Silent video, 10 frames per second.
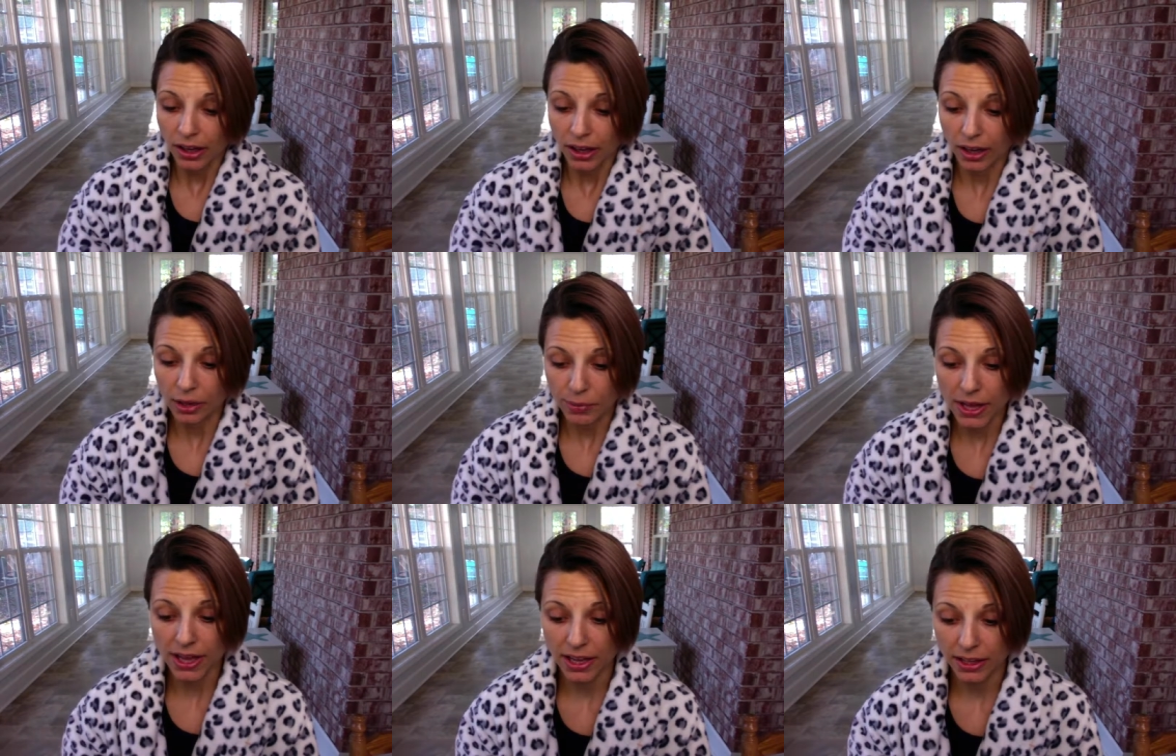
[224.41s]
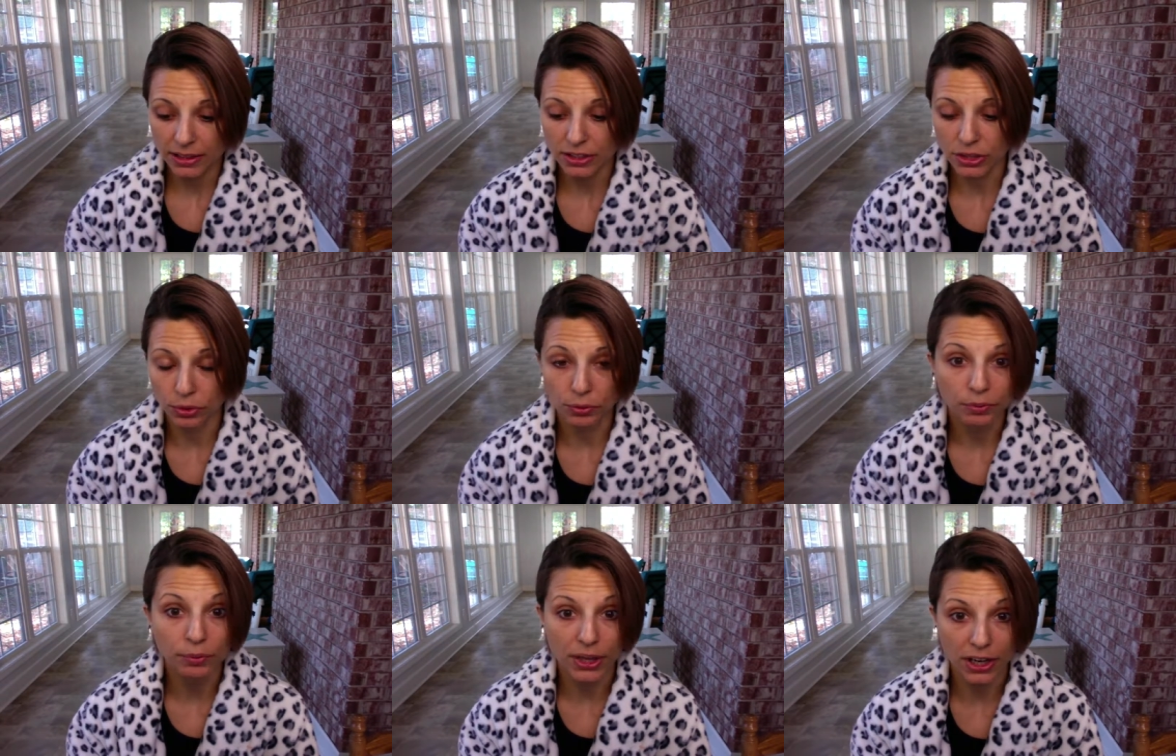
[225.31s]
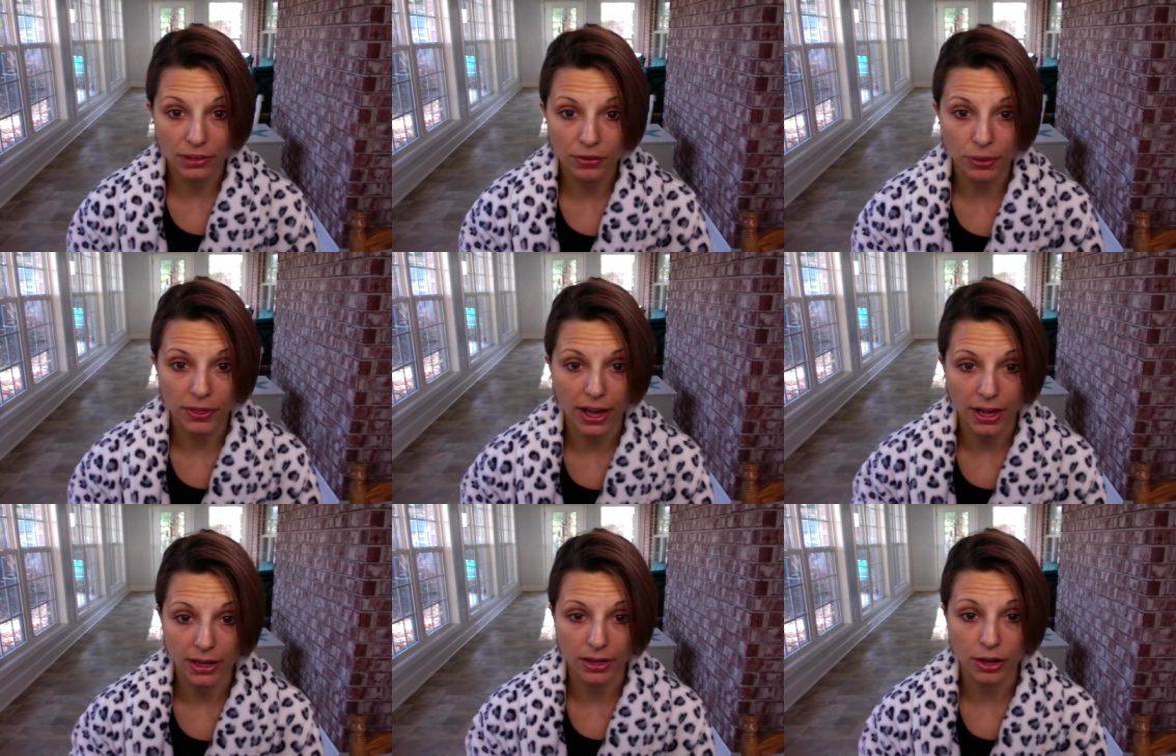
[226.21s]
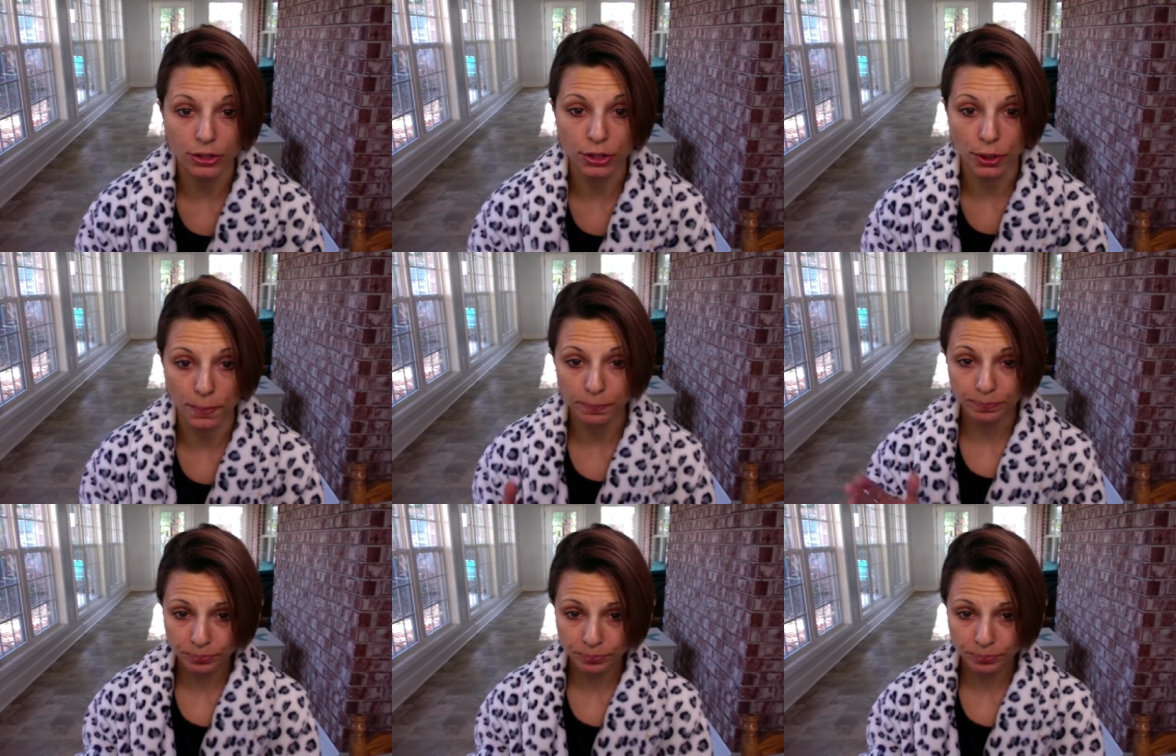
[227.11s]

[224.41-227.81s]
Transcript: Um, so be careful with that. And also,